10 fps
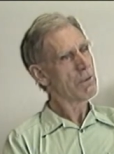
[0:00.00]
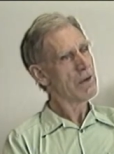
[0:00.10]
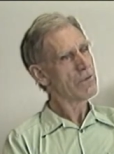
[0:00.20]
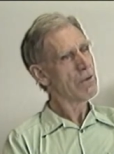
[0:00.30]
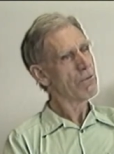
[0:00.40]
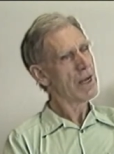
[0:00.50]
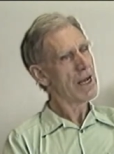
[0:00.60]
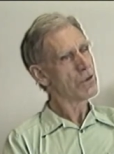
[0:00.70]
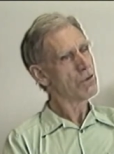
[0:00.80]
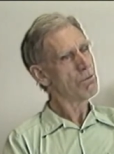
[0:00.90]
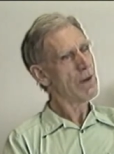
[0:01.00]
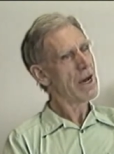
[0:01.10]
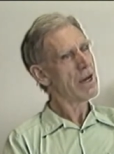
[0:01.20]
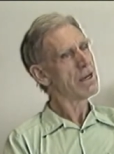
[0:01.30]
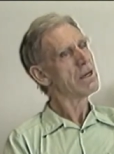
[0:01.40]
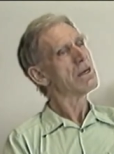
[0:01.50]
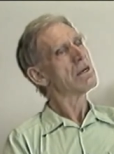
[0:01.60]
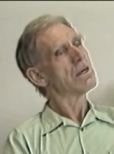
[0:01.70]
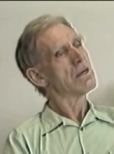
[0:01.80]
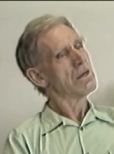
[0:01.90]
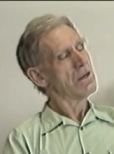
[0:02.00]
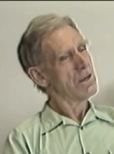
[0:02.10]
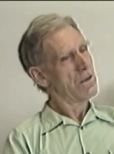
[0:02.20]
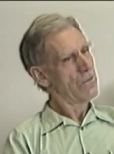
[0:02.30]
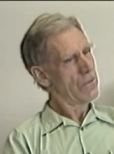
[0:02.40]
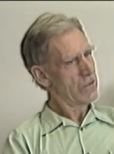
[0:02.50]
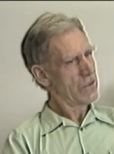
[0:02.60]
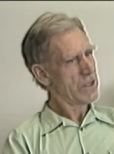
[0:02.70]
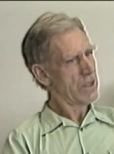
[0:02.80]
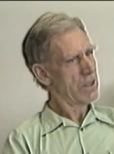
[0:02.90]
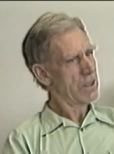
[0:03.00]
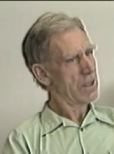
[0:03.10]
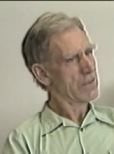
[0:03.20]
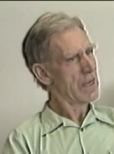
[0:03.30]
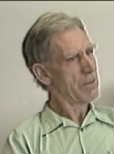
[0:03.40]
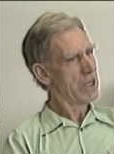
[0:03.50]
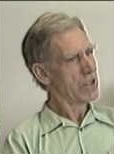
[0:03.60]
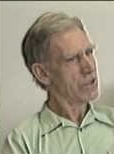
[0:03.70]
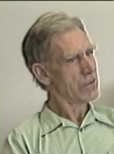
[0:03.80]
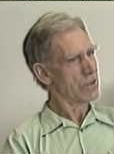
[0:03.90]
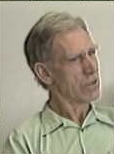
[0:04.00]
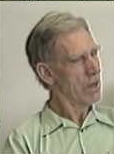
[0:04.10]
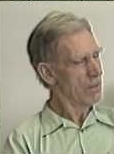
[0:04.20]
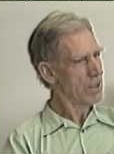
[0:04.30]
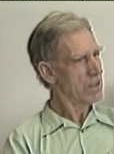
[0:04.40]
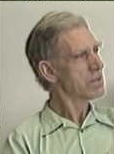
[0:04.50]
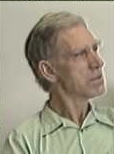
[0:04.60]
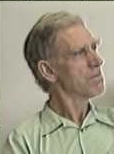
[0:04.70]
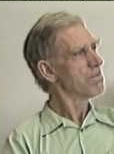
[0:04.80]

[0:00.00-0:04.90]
to myself, well, I'll do my first year examinations in commerce